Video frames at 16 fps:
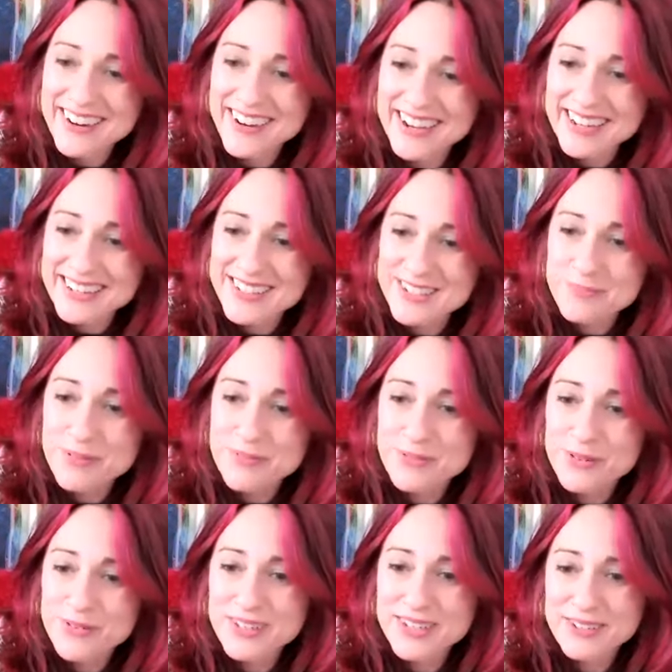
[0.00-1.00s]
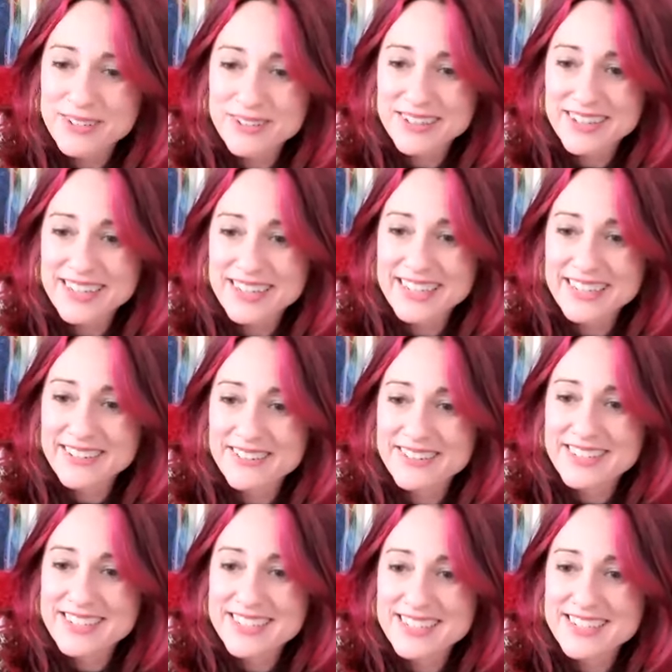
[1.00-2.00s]
right, just before the little light
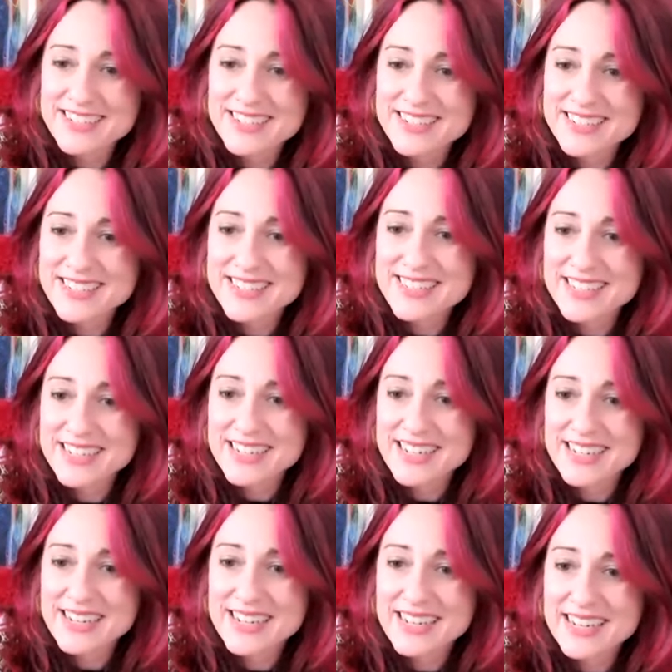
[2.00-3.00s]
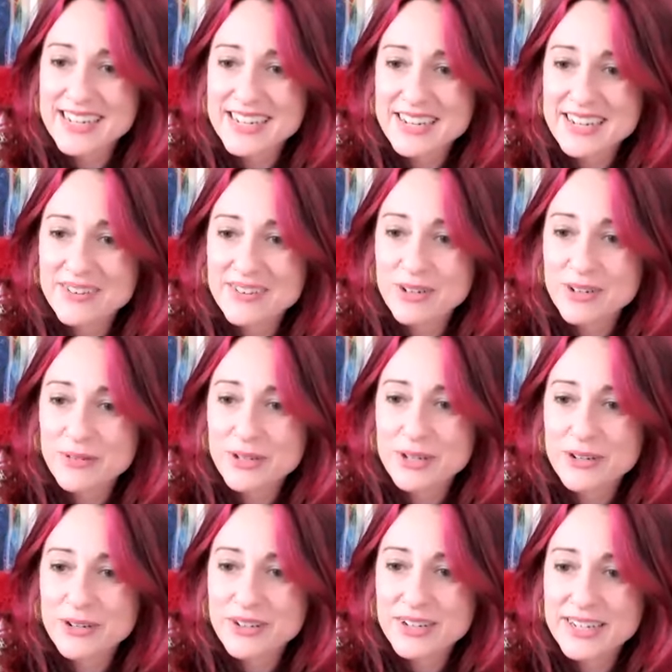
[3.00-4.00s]
language, let's just see what have we
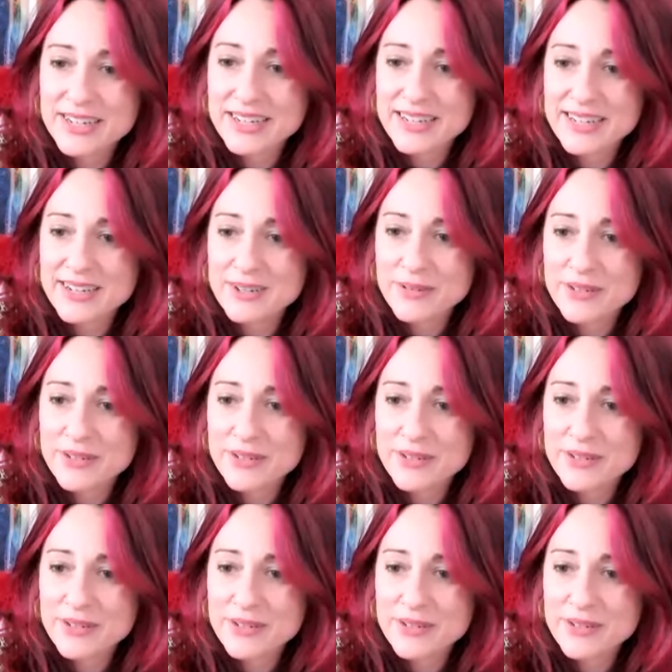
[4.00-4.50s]
got here.